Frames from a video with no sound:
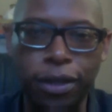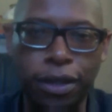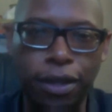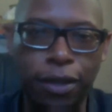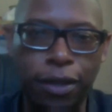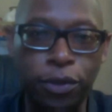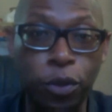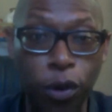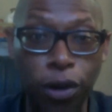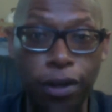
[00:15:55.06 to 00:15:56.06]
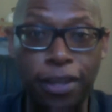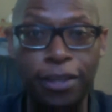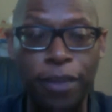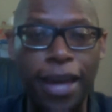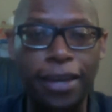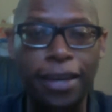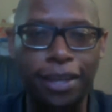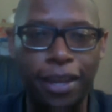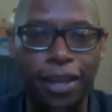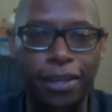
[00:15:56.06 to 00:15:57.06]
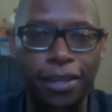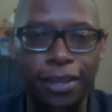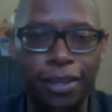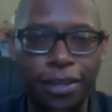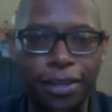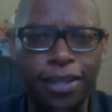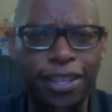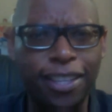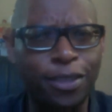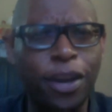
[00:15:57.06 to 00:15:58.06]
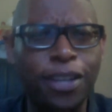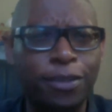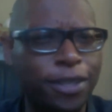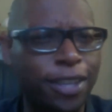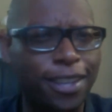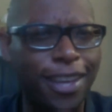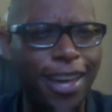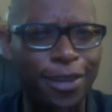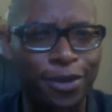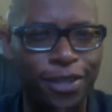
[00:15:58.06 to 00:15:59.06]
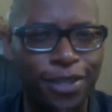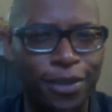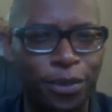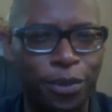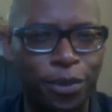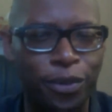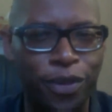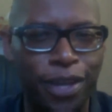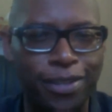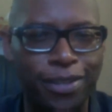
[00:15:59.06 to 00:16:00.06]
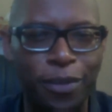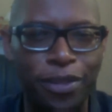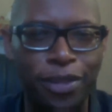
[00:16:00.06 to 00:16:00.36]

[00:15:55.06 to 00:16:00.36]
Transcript: New York and then back again. And it strikes me that that actually sort of reflects some of